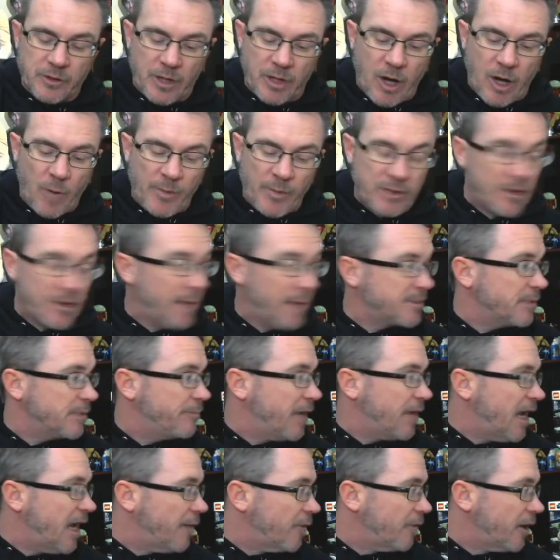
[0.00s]
I hope he drops a
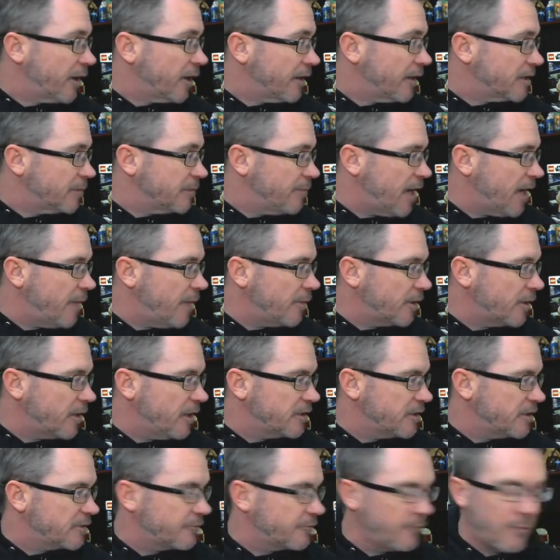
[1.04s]
bomber on it, because a bomber
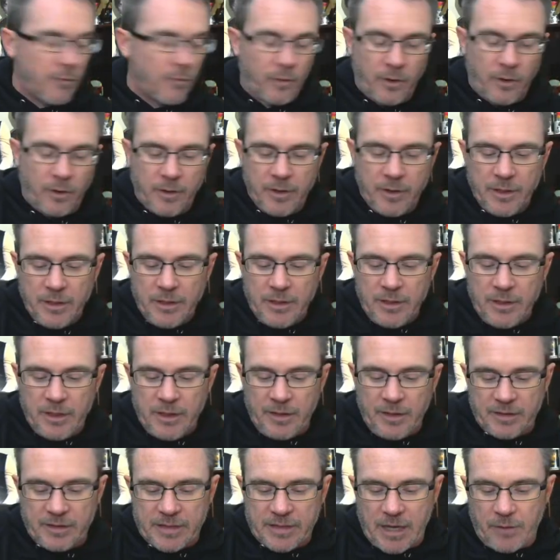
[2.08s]
costs four,
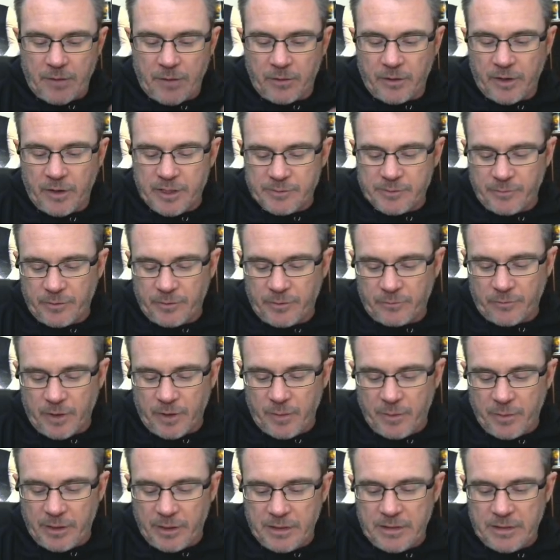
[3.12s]
and that tower cost me three,
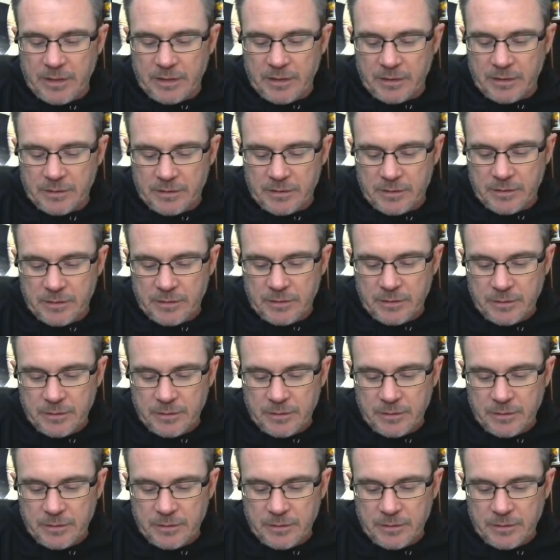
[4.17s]
but he didn't.